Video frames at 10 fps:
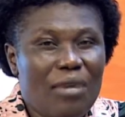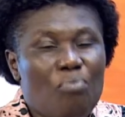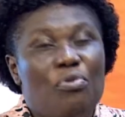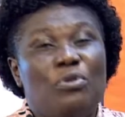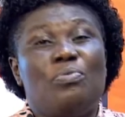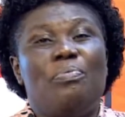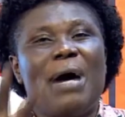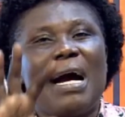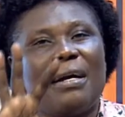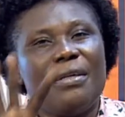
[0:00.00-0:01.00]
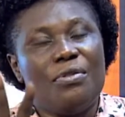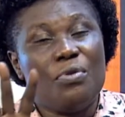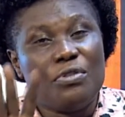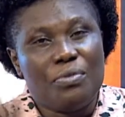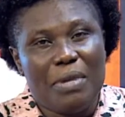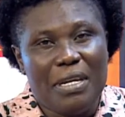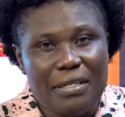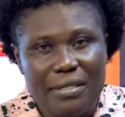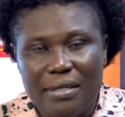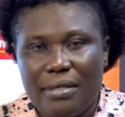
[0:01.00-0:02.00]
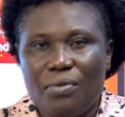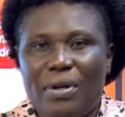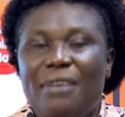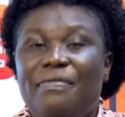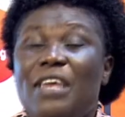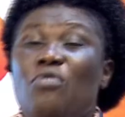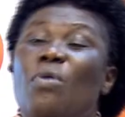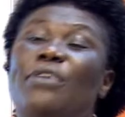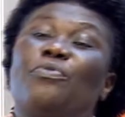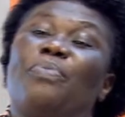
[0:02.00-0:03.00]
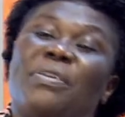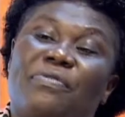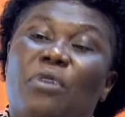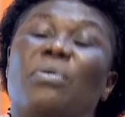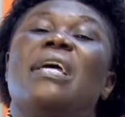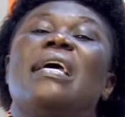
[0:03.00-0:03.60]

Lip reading: put back those monies. Wherever you want to pick from.